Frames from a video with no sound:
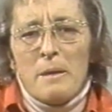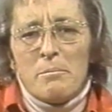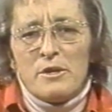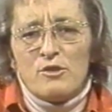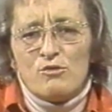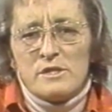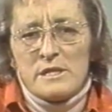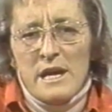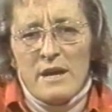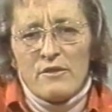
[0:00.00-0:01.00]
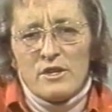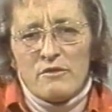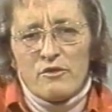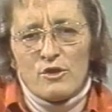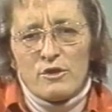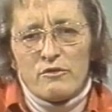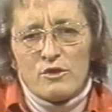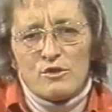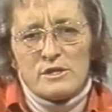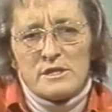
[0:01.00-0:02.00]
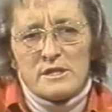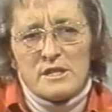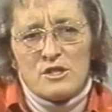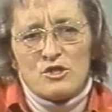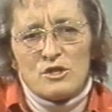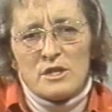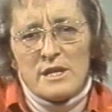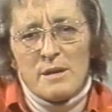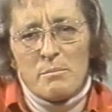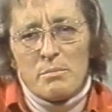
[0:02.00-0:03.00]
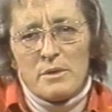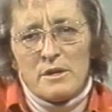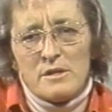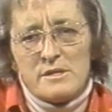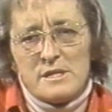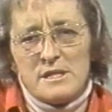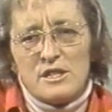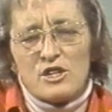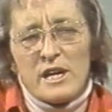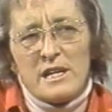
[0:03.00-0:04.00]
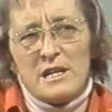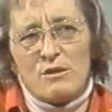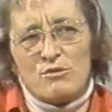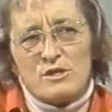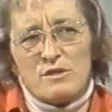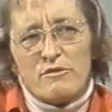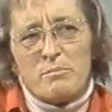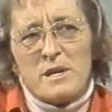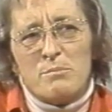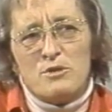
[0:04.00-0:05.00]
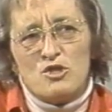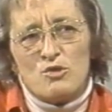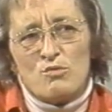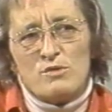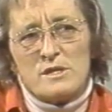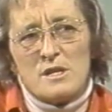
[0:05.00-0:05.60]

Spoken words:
but to stand in front of a concentration camp and see trainloads of baby shoes